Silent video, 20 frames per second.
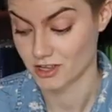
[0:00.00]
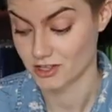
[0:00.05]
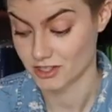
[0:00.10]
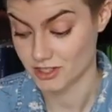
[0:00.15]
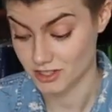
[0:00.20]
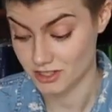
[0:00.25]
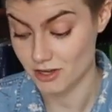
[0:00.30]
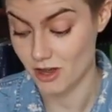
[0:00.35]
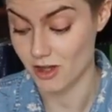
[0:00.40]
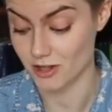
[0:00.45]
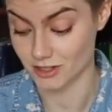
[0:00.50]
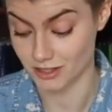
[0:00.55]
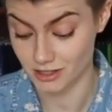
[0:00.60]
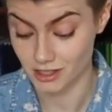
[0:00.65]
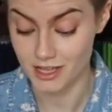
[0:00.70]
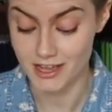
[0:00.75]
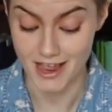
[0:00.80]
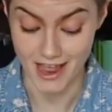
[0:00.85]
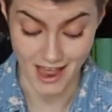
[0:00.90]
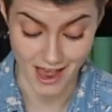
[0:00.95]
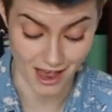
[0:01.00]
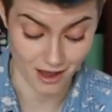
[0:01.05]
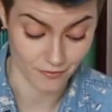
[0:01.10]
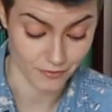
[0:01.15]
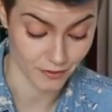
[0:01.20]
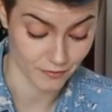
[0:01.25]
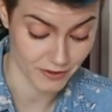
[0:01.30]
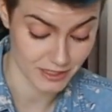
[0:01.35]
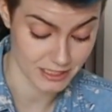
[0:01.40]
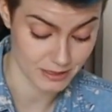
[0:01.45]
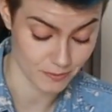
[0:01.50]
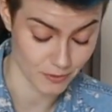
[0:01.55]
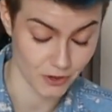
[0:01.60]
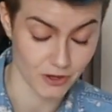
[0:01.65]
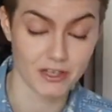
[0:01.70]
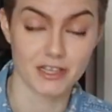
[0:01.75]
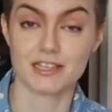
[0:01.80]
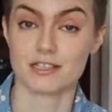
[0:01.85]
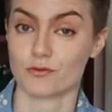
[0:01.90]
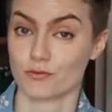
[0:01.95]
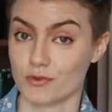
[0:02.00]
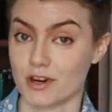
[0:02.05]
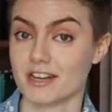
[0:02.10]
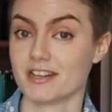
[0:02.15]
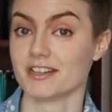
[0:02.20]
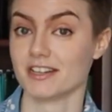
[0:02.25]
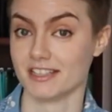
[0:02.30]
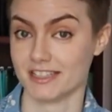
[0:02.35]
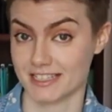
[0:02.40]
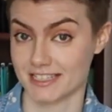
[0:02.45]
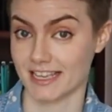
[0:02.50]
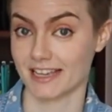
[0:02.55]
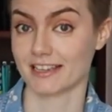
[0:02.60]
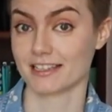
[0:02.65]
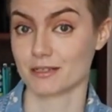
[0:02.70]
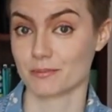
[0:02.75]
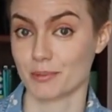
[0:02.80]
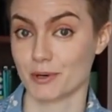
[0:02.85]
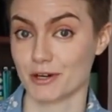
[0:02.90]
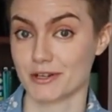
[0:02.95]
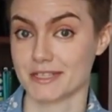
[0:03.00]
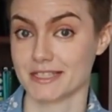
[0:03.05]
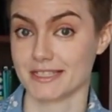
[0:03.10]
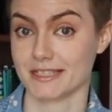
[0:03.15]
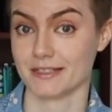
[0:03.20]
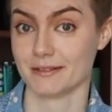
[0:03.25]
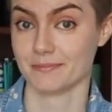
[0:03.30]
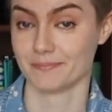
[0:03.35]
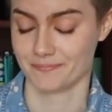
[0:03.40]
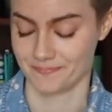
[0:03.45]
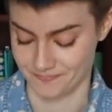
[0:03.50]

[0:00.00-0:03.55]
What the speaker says: Solidly half of this book is written in second person.